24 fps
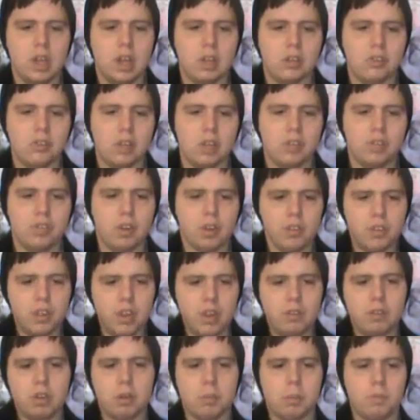and she also
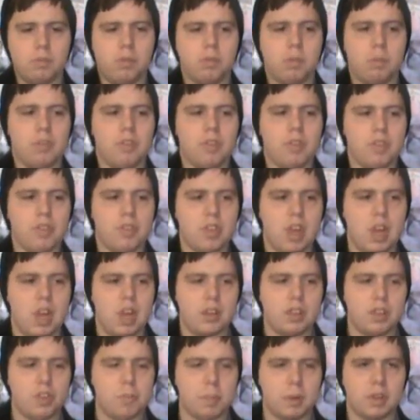gave great performances
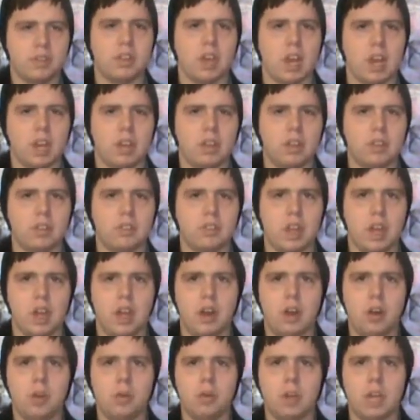in The Spectacular
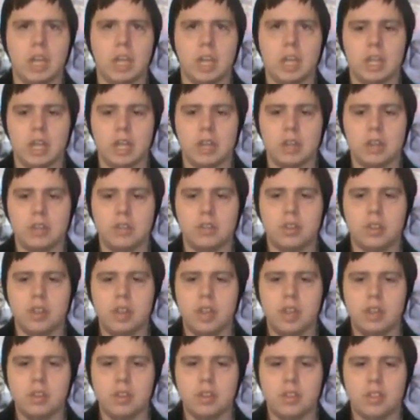Now and
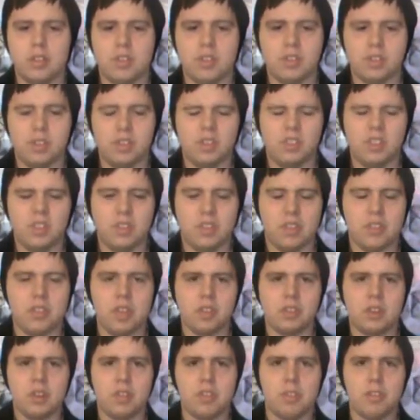The
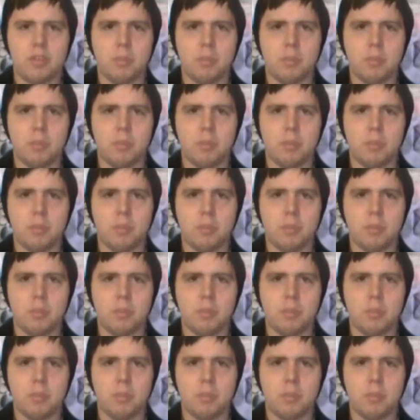Descendants.